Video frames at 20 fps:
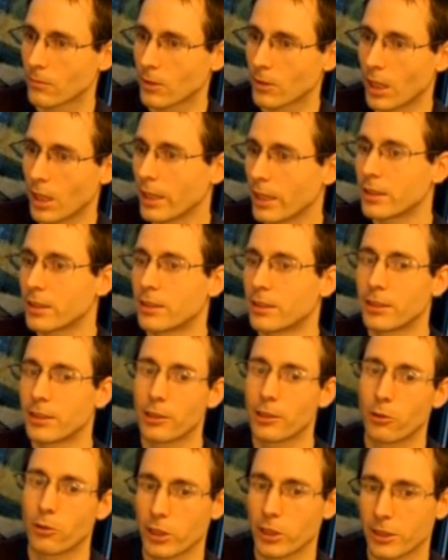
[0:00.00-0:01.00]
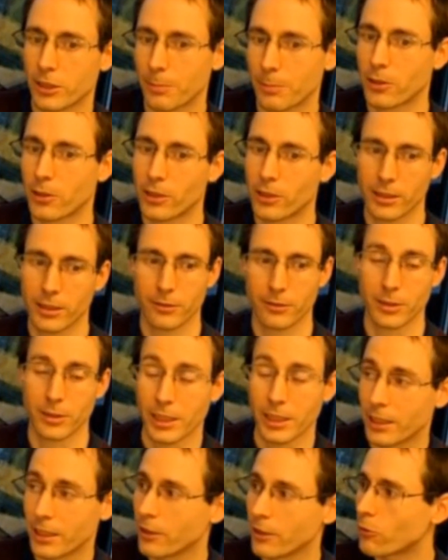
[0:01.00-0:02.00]
I had zero experience
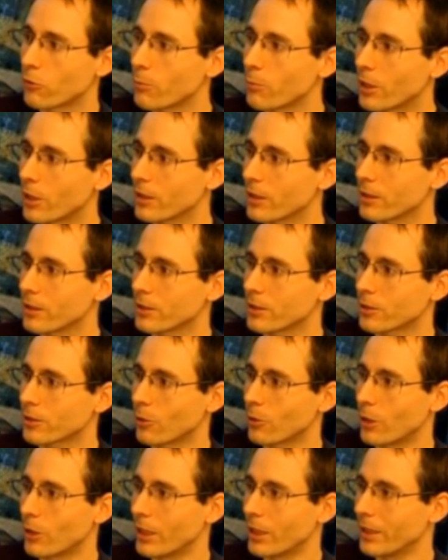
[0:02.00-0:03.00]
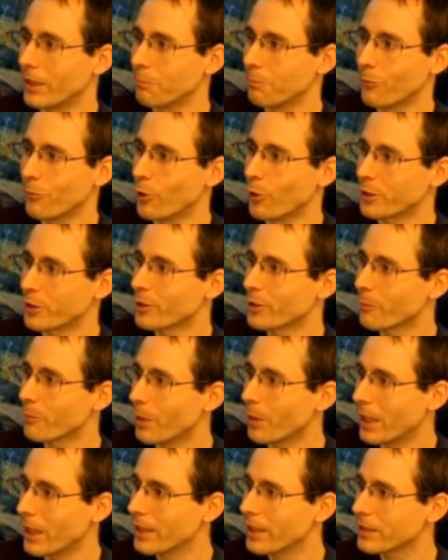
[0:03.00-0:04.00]
with any robotics, so I was not
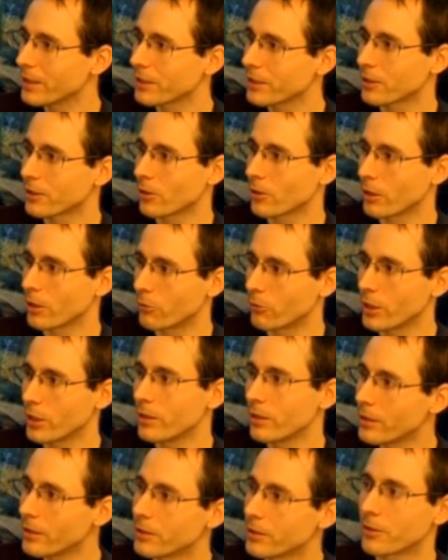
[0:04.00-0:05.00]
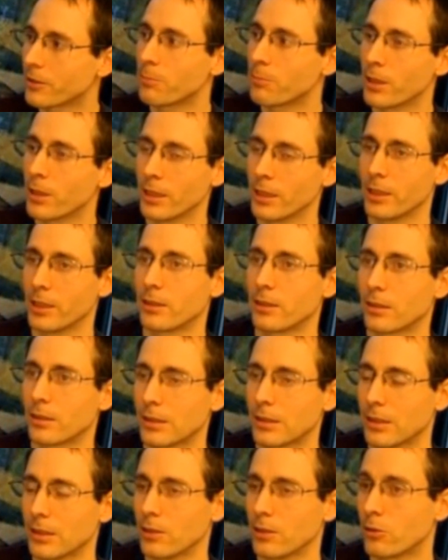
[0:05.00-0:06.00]
biased. I really just applied
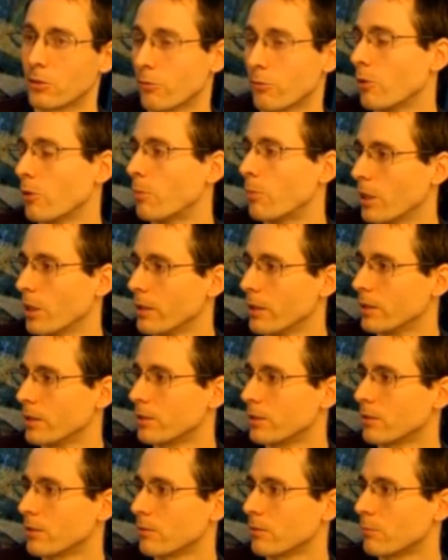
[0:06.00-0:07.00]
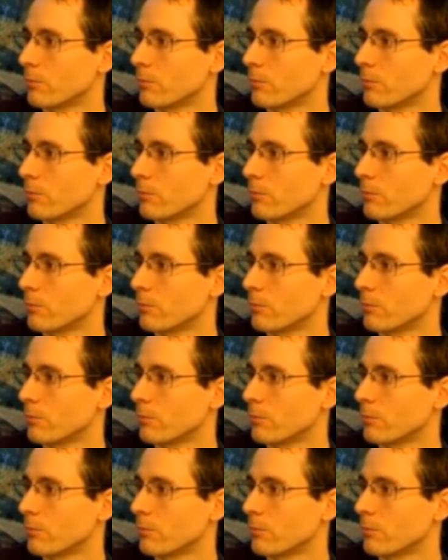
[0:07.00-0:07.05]
to robotics.